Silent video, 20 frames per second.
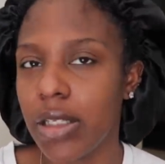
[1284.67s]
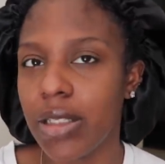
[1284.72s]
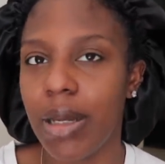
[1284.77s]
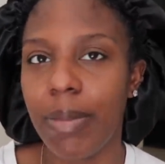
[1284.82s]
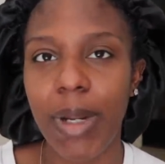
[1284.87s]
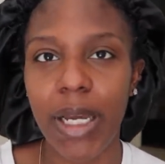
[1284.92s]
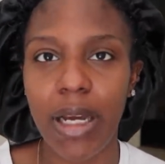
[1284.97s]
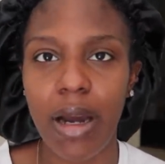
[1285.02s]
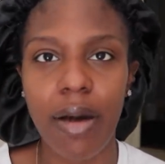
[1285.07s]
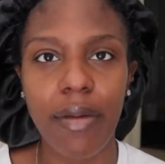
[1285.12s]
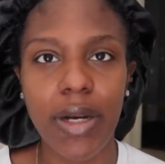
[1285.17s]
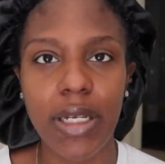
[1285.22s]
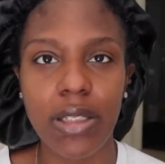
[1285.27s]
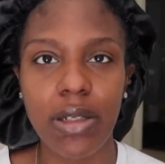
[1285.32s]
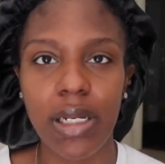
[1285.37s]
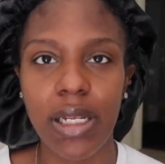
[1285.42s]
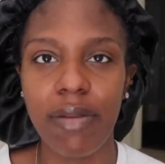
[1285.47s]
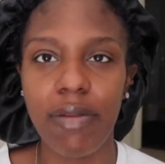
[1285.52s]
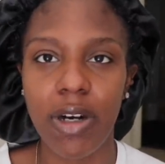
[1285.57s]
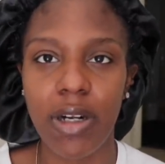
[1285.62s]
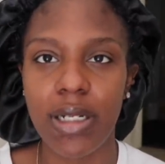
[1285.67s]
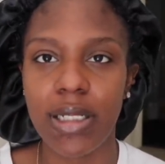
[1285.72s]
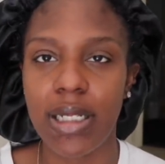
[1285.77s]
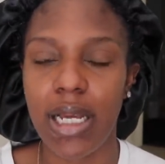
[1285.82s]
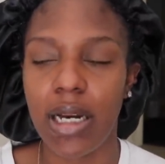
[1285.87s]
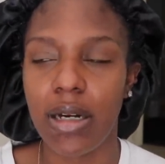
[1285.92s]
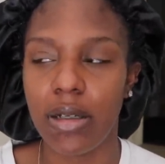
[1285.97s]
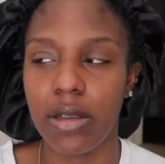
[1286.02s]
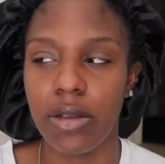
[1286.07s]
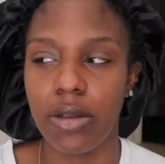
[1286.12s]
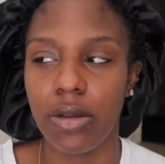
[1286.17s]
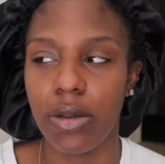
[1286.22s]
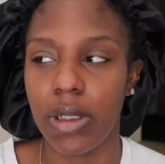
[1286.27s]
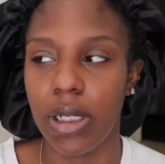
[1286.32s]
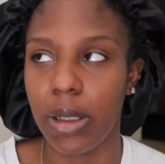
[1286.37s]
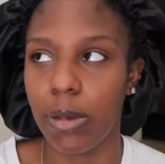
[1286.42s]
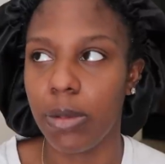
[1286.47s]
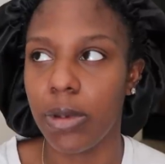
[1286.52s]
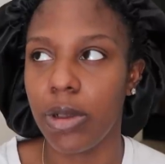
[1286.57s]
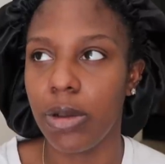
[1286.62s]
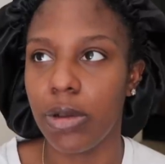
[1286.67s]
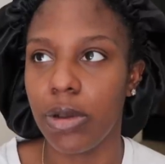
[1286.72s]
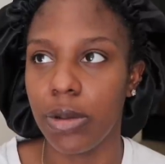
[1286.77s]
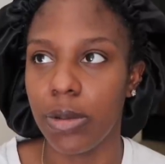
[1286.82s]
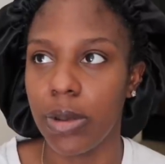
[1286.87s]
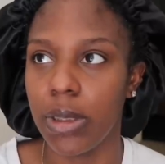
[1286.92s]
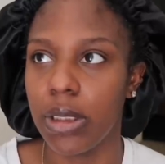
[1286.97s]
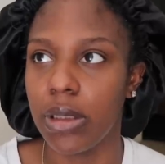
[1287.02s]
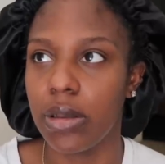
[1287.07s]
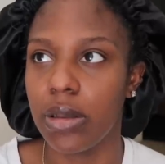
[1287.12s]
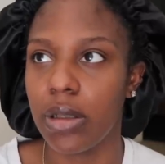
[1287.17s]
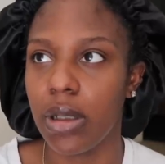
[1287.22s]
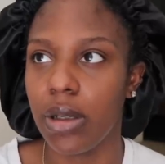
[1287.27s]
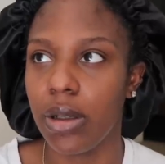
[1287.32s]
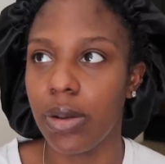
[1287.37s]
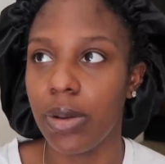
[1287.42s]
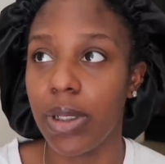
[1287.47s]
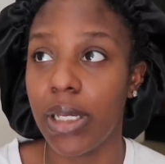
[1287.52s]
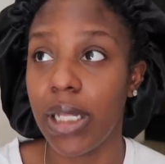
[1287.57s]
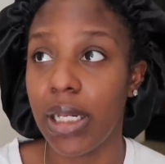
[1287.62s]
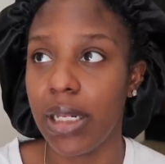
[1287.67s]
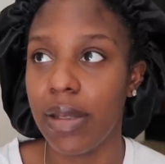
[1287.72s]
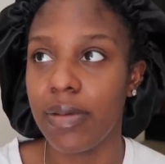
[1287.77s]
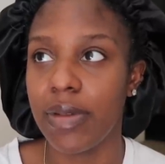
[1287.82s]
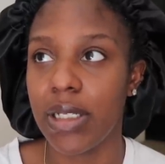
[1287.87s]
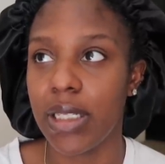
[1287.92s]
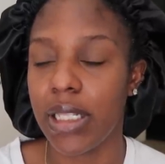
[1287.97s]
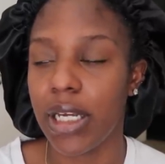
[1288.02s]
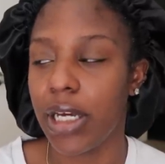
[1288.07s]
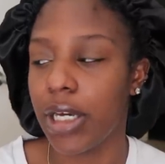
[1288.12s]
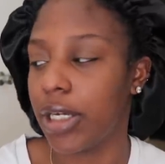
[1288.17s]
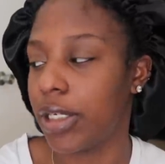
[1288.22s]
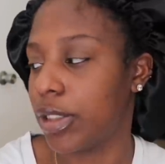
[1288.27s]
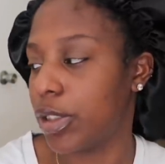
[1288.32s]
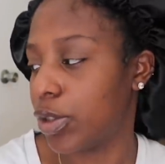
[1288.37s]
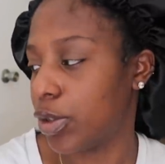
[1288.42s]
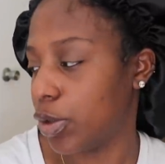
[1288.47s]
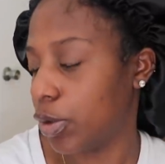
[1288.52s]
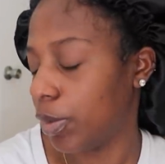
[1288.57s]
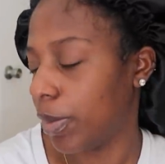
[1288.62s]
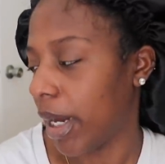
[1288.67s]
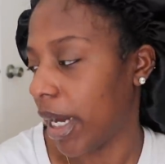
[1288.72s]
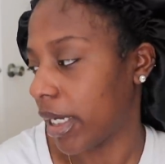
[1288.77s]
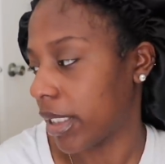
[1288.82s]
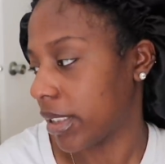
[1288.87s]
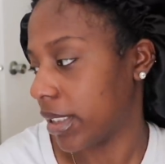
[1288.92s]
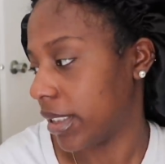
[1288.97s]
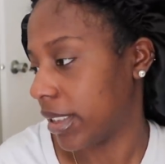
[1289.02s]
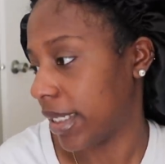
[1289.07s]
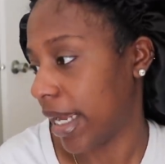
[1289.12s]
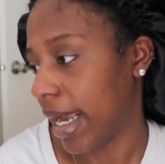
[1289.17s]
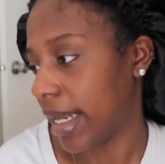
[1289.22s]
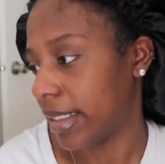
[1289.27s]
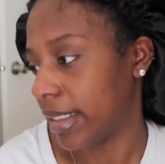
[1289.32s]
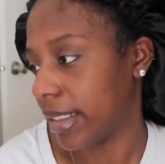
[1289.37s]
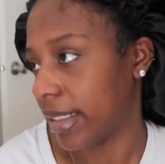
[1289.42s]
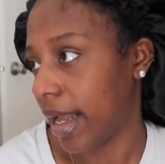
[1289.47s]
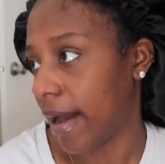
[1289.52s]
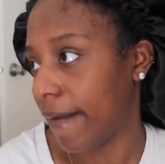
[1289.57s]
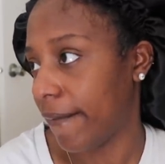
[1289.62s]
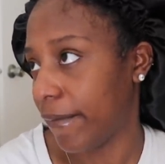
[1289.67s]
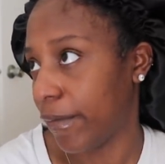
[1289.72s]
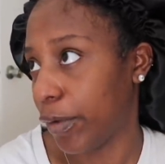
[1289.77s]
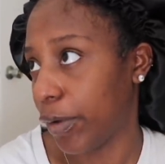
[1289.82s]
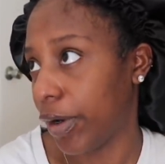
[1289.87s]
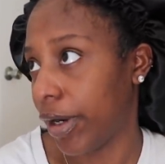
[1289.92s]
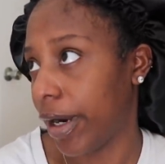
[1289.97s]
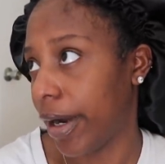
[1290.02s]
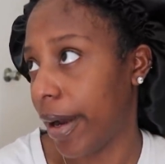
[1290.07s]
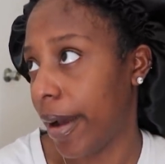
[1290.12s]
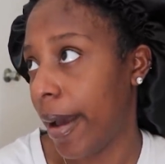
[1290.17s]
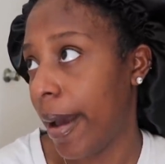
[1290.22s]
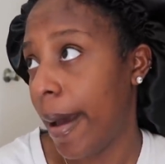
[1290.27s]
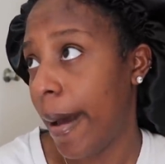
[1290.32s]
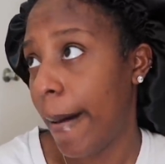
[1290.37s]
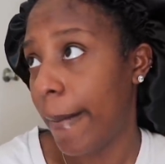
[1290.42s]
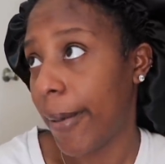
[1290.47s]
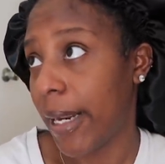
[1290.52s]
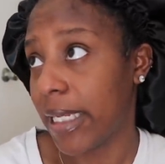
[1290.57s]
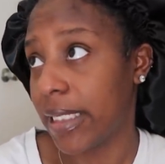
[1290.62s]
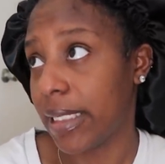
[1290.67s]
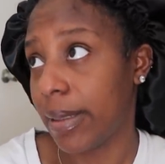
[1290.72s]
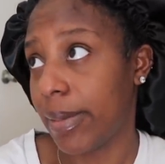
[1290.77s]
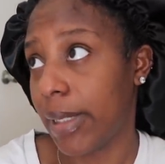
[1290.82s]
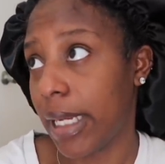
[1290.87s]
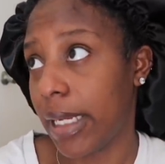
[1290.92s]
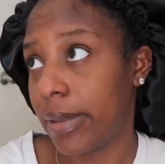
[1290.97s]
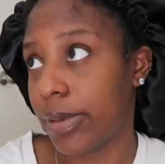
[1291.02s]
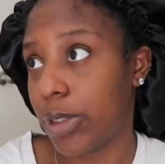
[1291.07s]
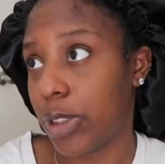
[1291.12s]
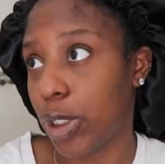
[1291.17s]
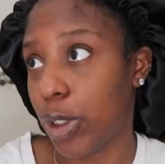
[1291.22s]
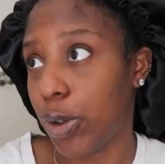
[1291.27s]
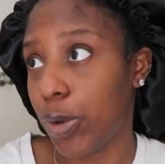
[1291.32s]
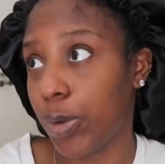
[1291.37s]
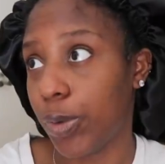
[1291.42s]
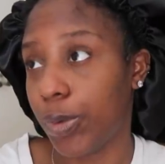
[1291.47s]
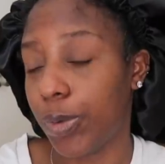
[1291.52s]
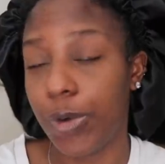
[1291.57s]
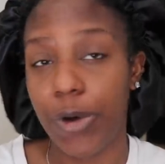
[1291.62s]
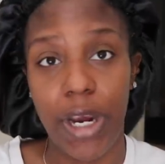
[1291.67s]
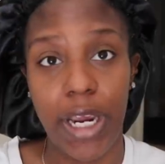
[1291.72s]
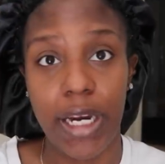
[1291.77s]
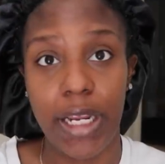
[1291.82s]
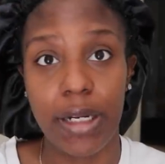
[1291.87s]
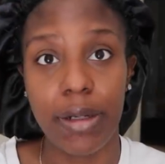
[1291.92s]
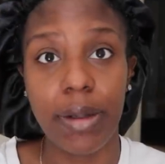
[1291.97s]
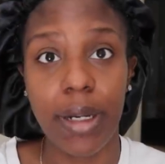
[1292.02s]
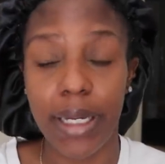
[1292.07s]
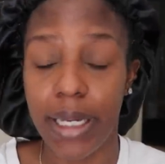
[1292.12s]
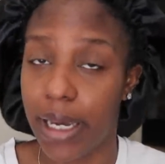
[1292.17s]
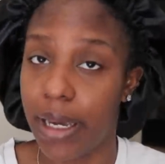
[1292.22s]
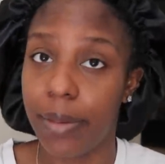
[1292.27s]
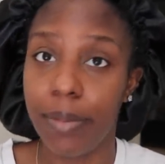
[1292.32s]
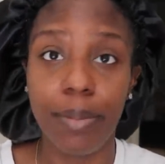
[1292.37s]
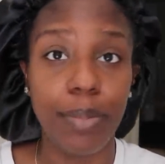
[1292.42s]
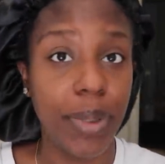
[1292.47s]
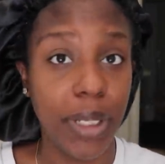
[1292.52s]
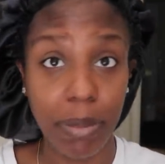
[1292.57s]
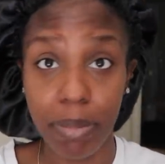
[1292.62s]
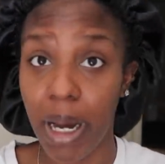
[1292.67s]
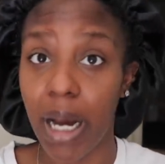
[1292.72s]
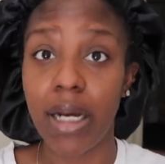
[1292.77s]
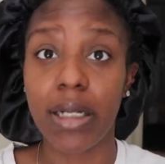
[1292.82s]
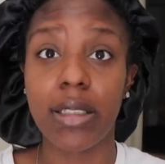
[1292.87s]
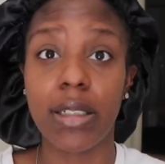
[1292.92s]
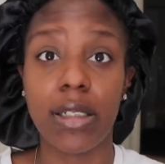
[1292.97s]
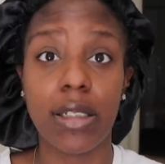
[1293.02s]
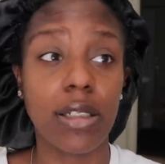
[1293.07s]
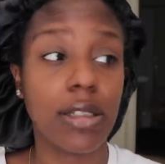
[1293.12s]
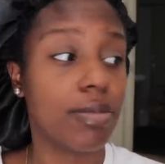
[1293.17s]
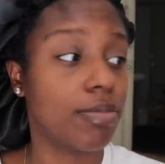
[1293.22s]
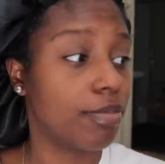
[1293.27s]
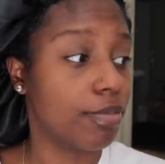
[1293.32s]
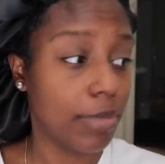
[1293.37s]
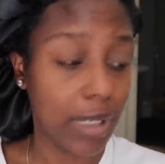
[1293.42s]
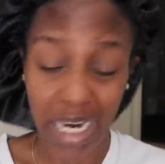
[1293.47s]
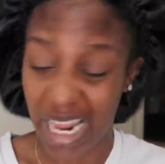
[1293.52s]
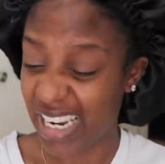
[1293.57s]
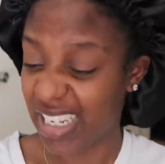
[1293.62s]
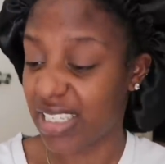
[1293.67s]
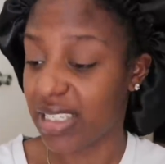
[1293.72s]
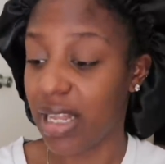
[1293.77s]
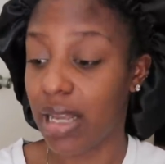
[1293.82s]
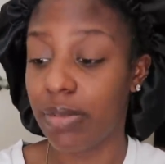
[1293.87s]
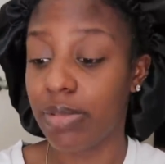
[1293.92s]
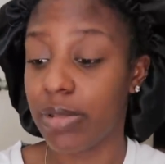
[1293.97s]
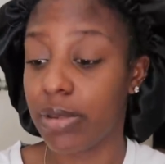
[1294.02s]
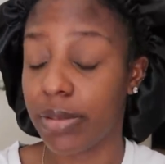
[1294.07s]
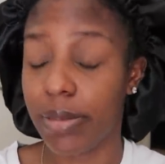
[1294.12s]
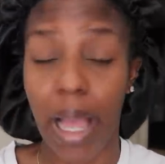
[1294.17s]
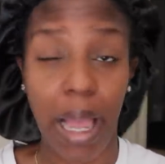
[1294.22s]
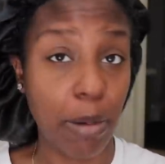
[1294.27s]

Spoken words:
So I'm like, all right, so leave it on the side of the door. Like, what are you doing? So he leaves it there. It's two boxes. I had to sign for it, blah, blah, blah. So granted, again, big boxes, a lot of steps.